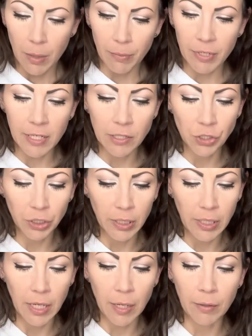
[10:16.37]

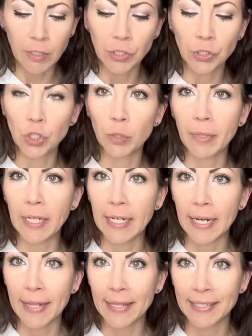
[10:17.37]
potentially
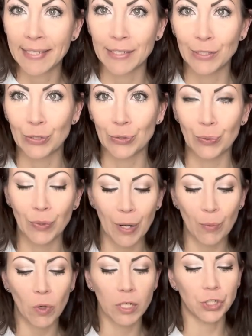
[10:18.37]
disturbing the stencil when
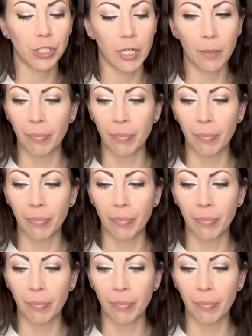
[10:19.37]
I'm washing it.